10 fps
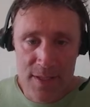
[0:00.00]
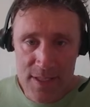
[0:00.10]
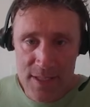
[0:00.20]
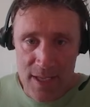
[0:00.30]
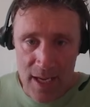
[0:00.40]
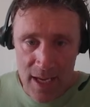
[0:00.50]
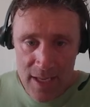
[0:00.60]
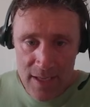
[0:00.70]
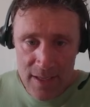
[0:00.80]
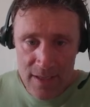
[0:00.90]

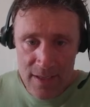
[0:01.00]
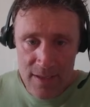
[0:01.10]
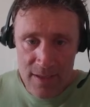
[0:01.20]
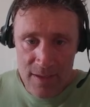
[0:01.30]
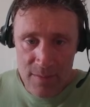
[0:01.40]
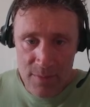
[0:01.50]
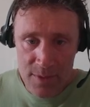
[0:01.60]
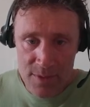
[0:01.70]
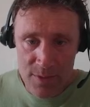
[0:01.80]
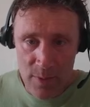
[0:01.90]
side,
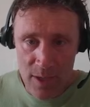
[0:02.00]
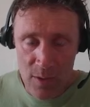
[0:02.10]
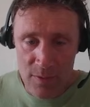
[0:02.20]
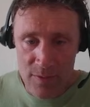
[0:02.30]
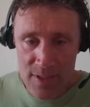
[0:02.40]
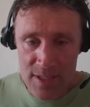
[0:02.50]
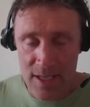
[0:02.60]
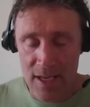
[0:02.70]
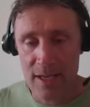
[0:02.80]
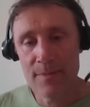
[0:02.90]
puts the weight over this
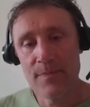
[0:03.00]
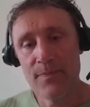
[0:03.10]
side.